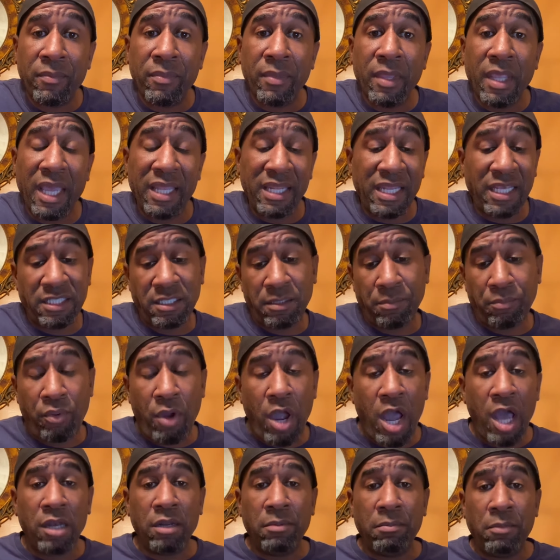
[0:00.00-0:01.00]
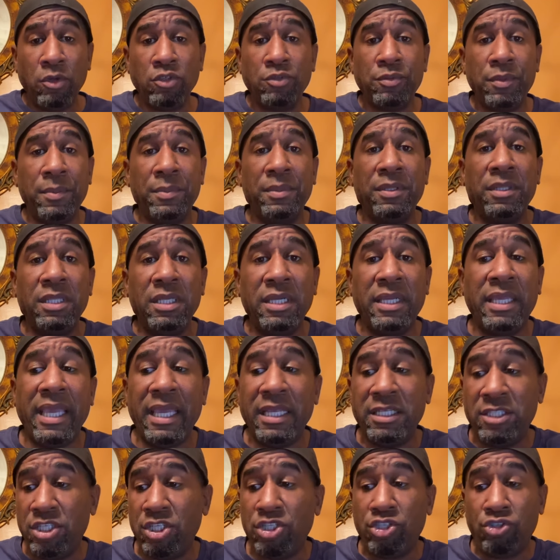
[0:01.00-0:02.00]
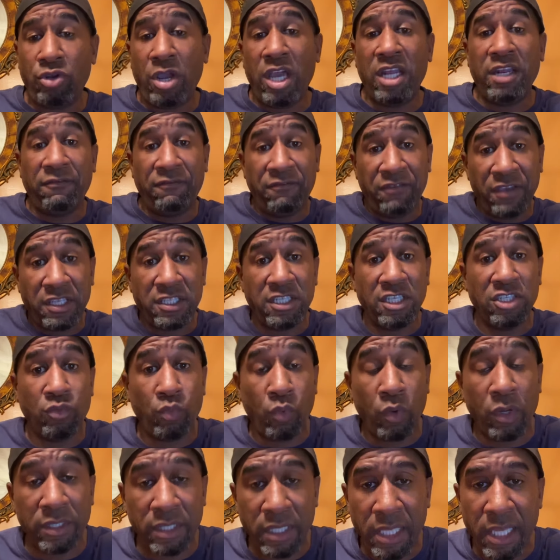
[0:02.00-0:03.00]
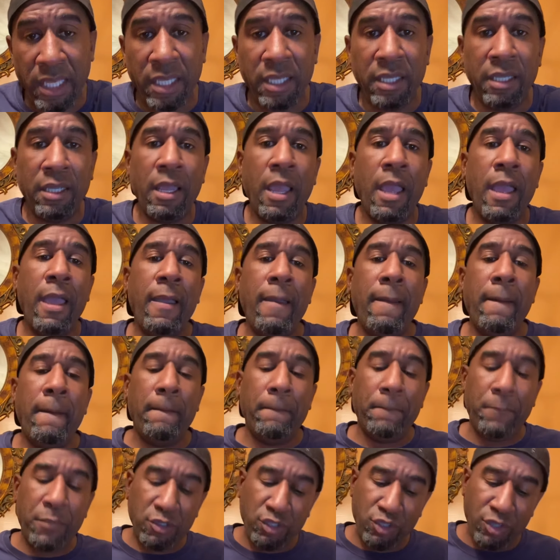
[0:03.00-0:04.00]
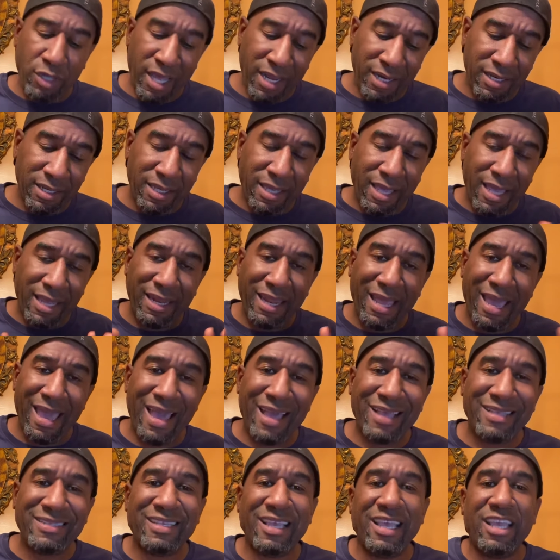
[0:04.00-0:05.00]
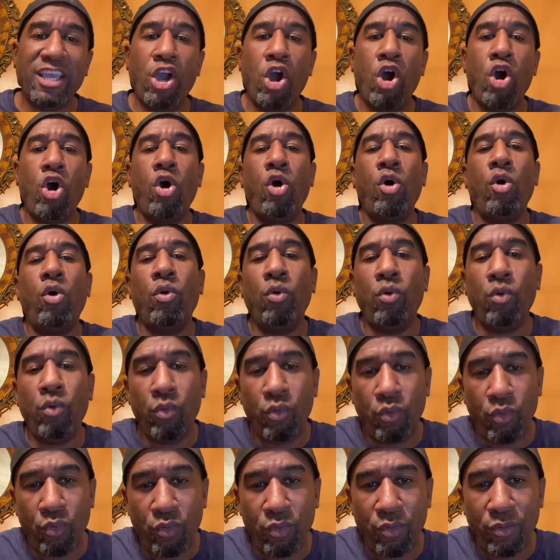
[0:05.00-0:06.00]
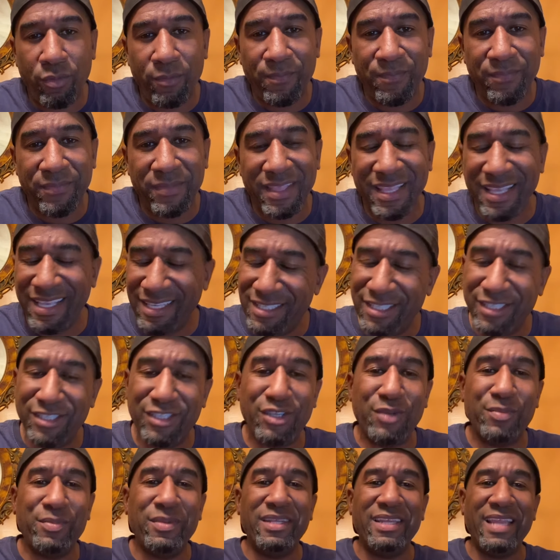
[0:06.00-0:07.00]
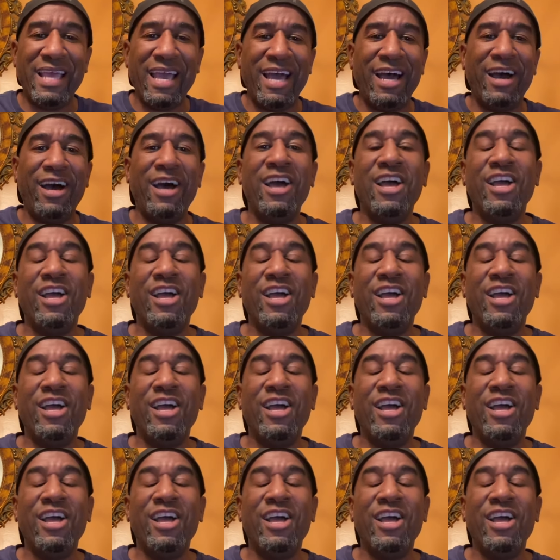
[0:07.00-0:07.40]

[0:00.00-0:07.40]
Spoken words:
And that's the problem. Most people look at just trying to fix this one thing, but you gotta look at it as a whole. Listen to me now.